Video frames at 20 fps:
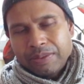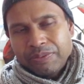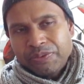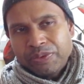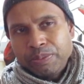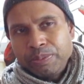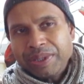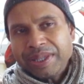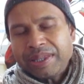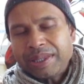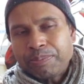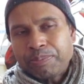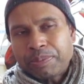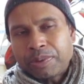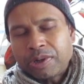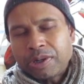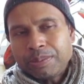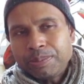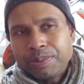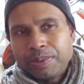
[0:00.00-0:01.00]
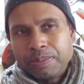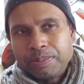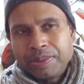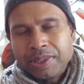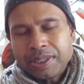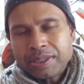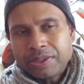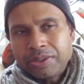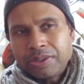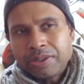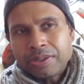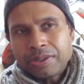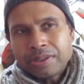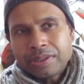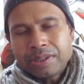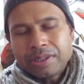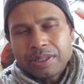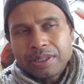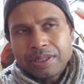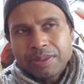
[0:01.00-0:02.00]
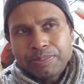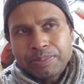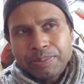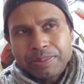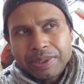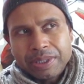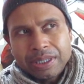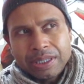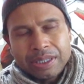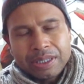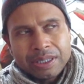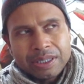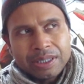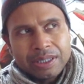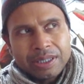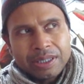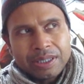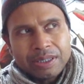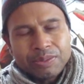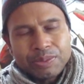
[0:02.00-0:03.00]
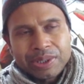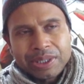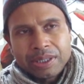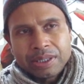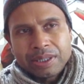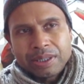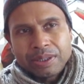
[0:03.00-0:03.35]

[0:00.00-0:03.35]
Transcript: for me, the problem is not. Uh, well,